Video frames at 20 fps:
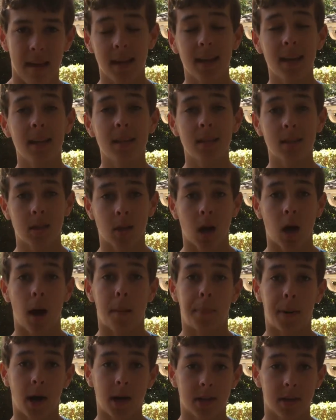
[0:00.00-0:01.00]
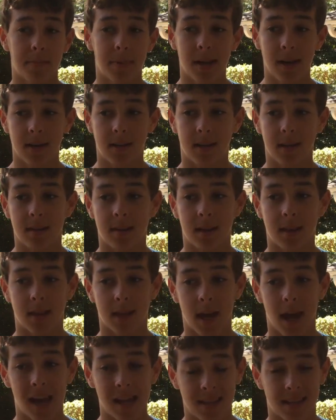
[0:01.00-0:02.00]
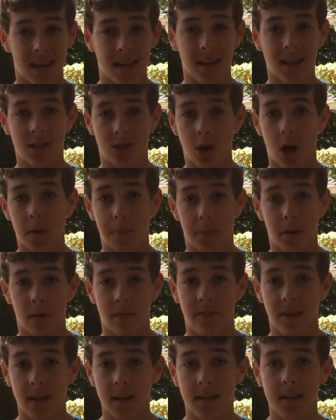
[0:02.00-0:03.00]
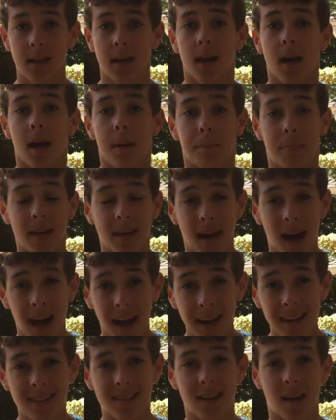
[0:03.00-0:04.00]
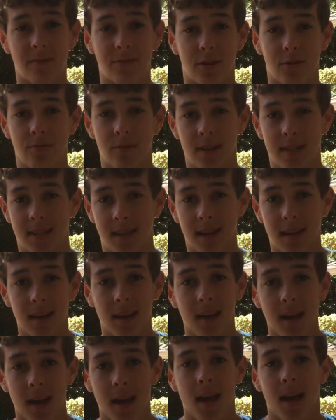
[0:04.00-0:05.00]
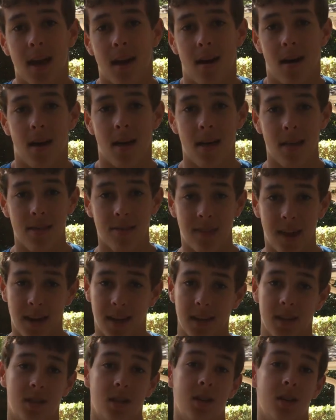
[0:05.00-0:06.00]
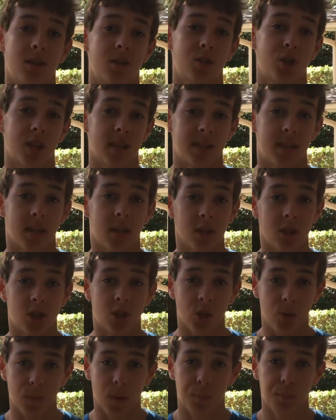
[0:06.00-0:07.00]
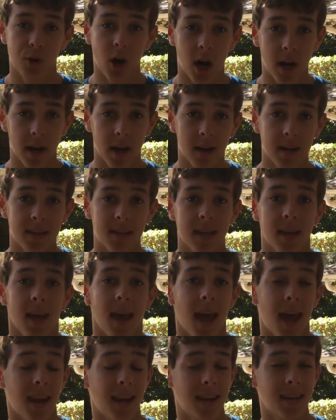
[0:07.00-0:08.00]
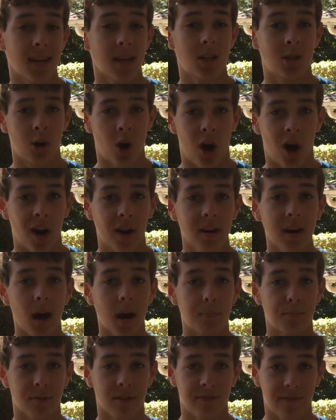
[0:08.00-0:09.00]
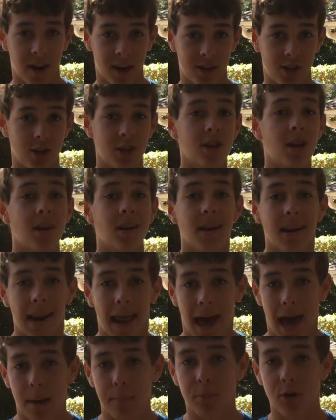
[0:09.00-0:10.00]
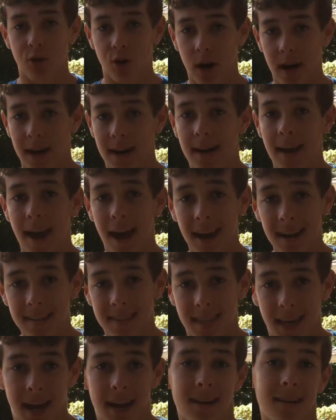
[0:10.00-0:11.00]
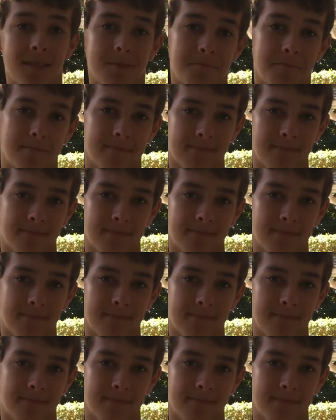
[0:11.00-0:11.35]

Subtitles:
It is a possibility that the headset is not perfect because of the reason that it is just a consumer product and it is not a professional lab-grade headset.